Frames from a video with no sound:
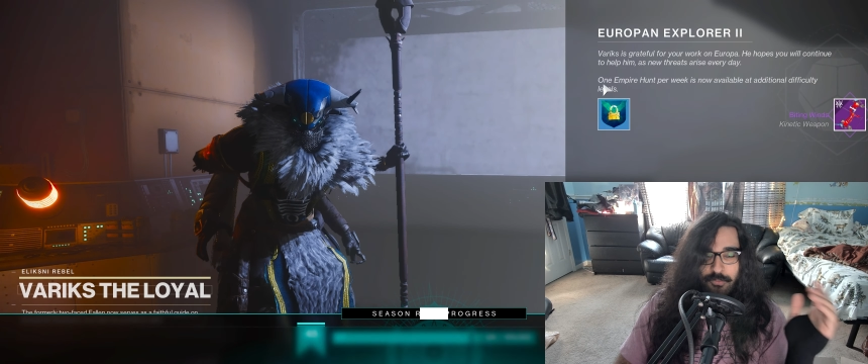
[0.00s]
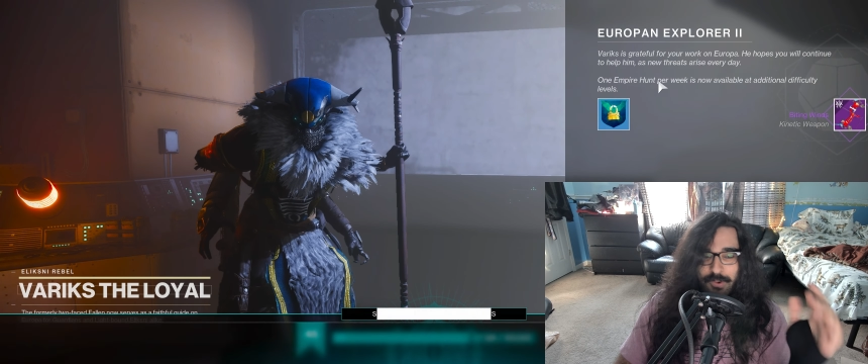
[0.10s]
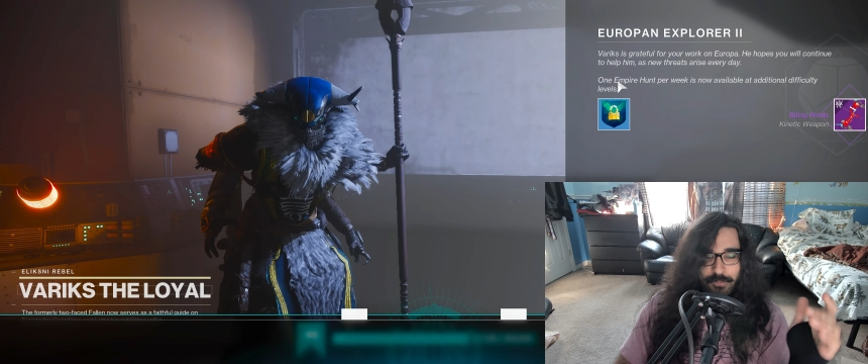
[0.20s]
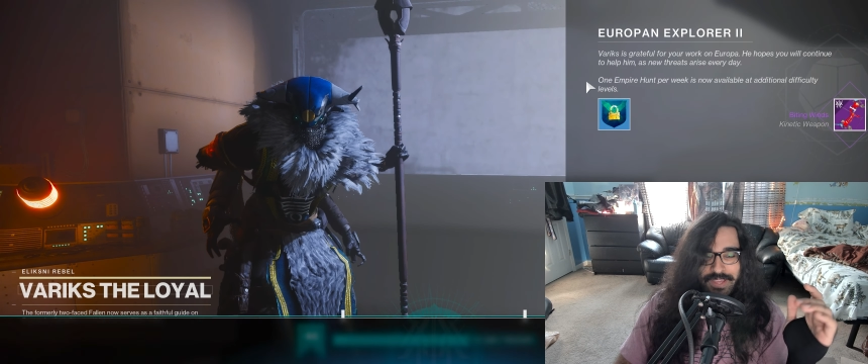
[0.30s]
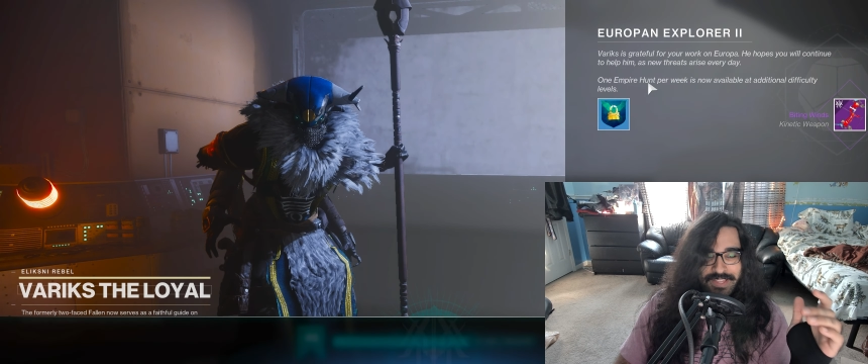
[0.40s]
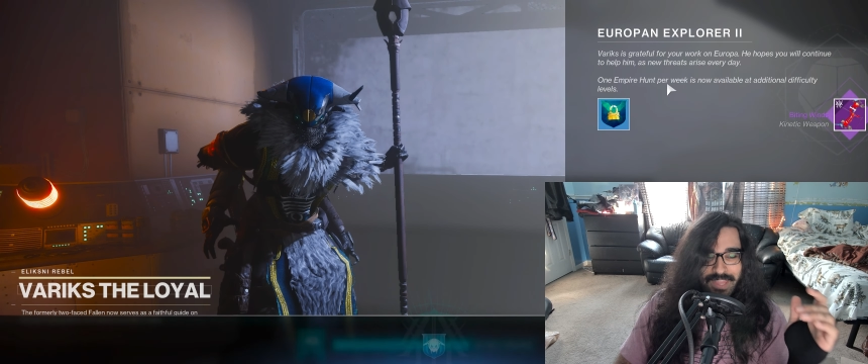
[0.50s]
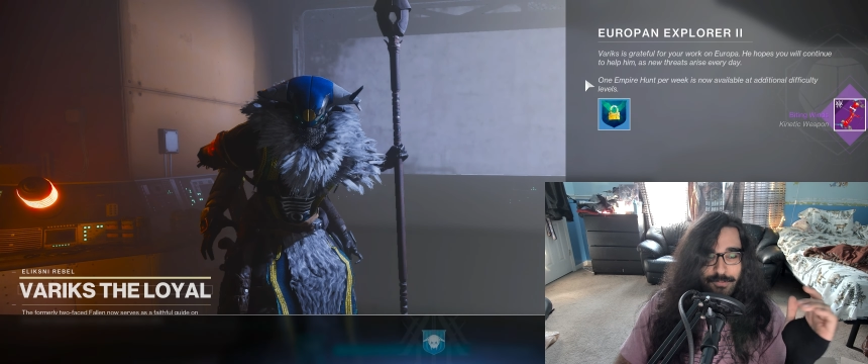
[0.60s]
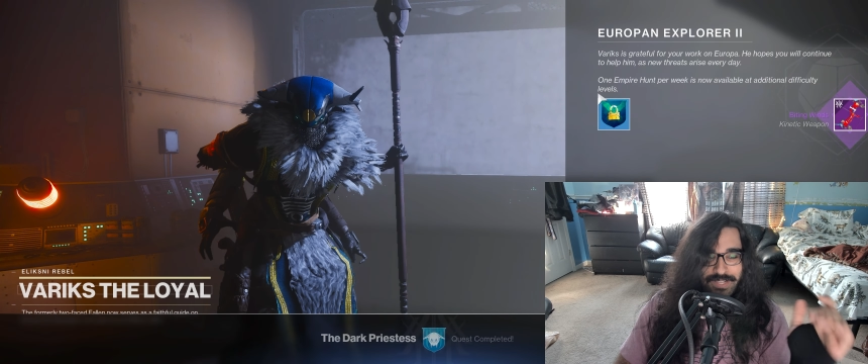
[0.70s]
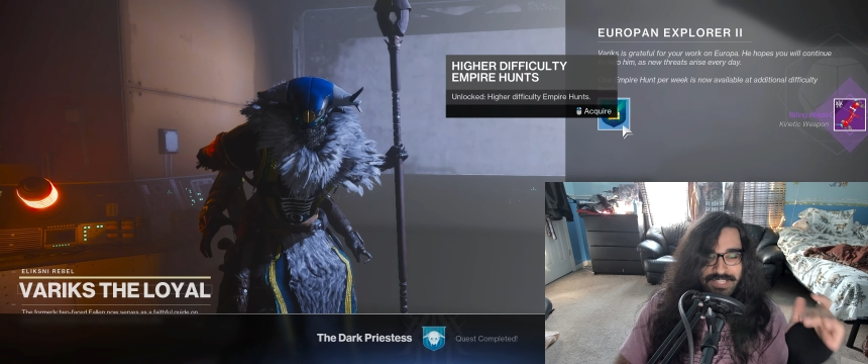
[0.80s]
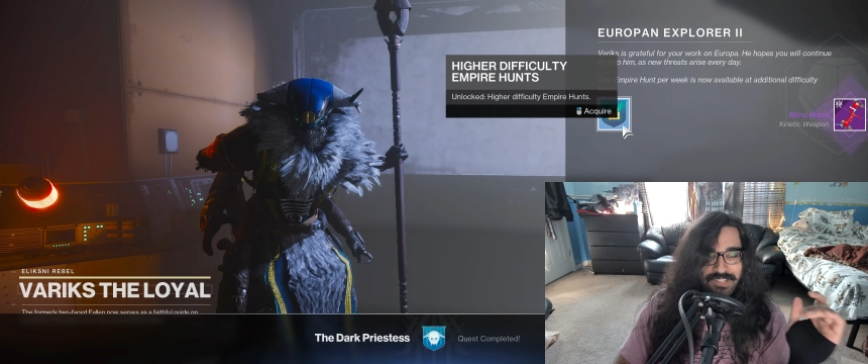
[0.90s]
what week they
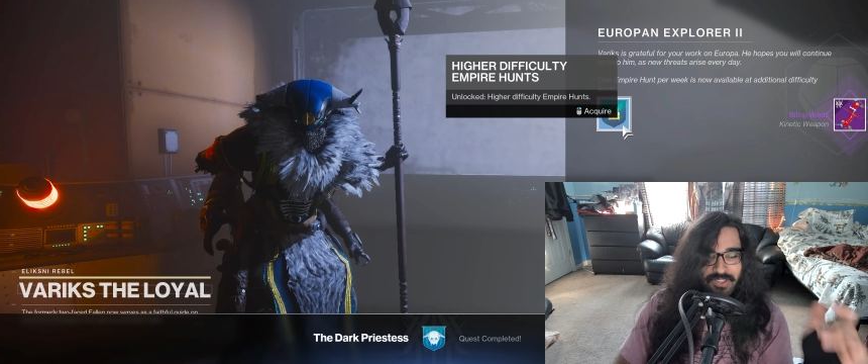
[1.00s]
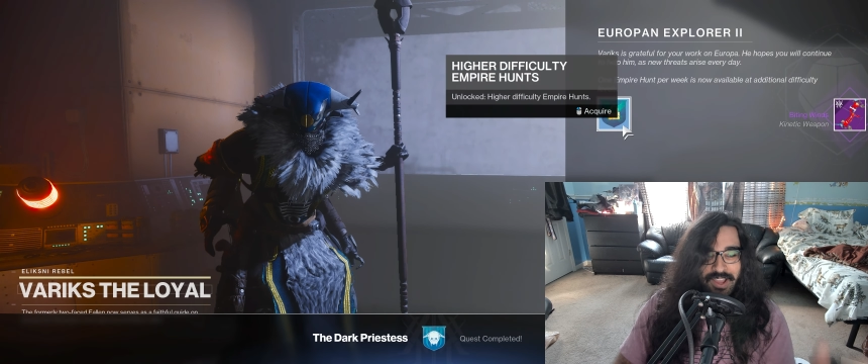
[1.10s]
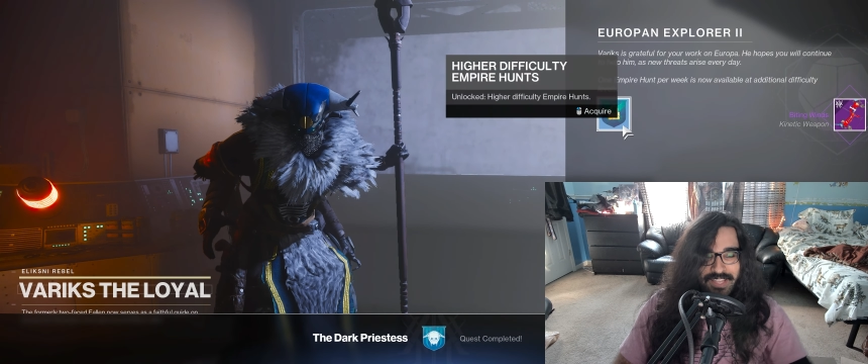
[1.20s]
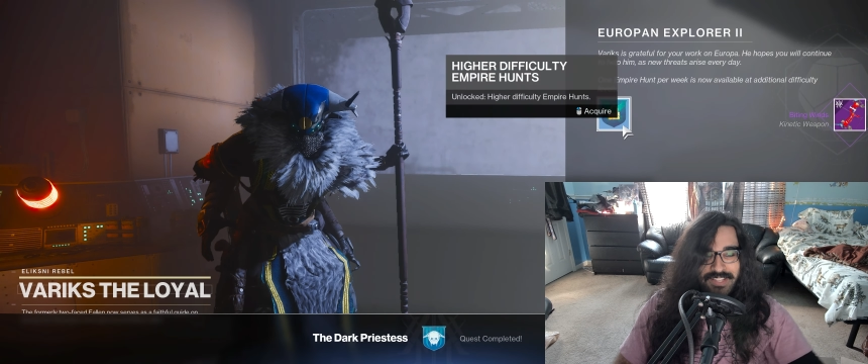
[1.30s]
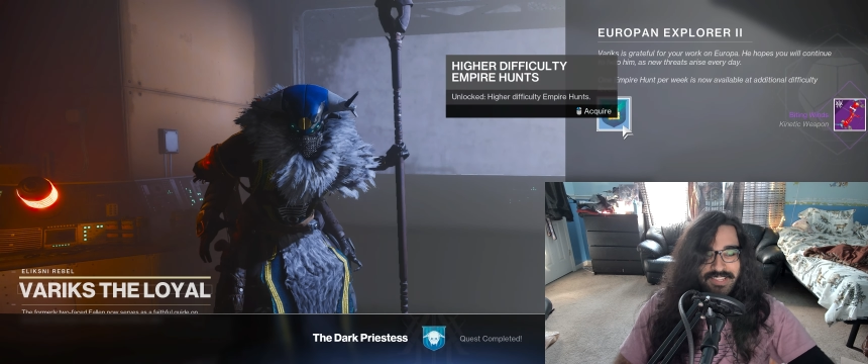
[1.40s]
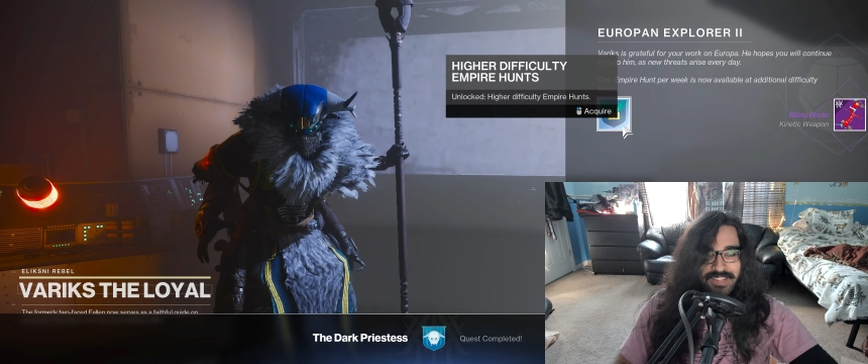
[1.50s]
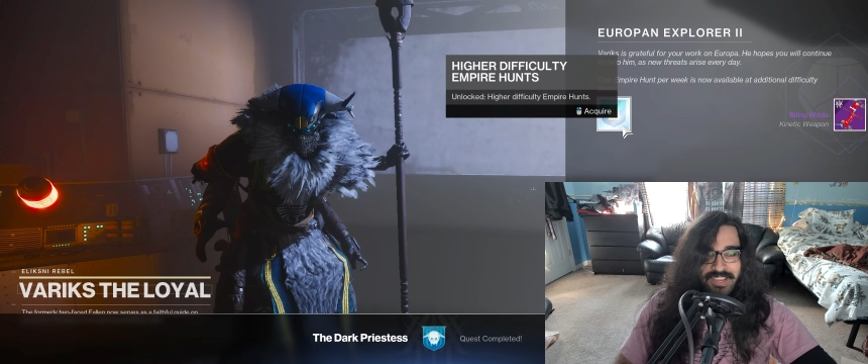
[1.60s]
would need to log in